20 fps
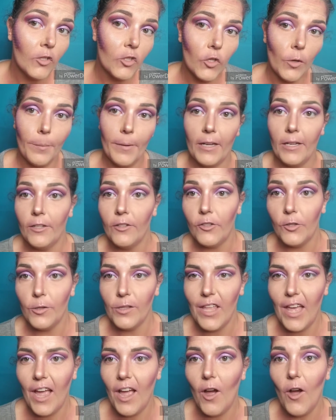So I'm going to do
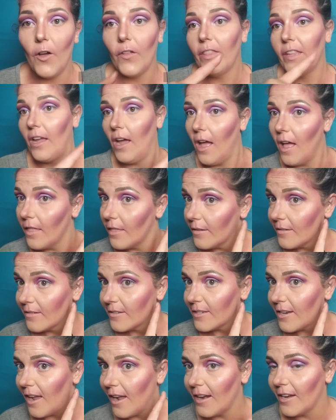that on the other
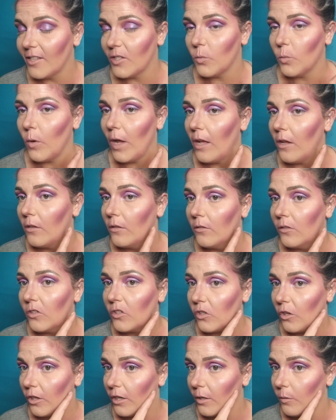side as well,
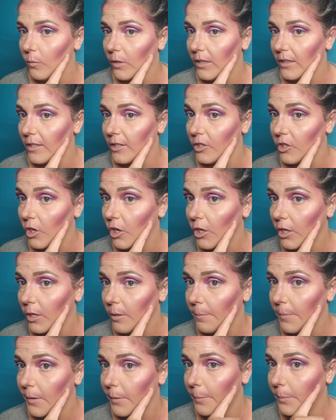starting with the
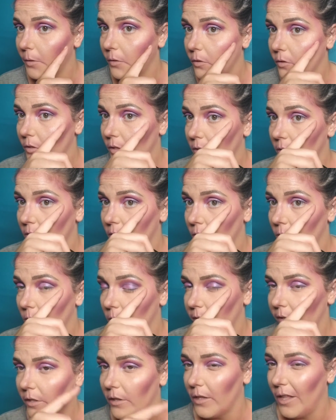darker purples to
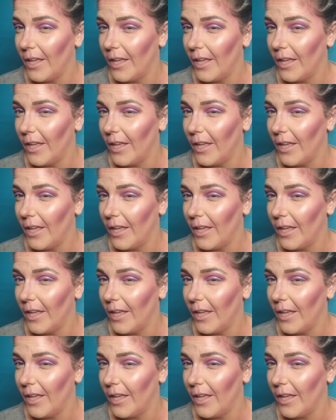the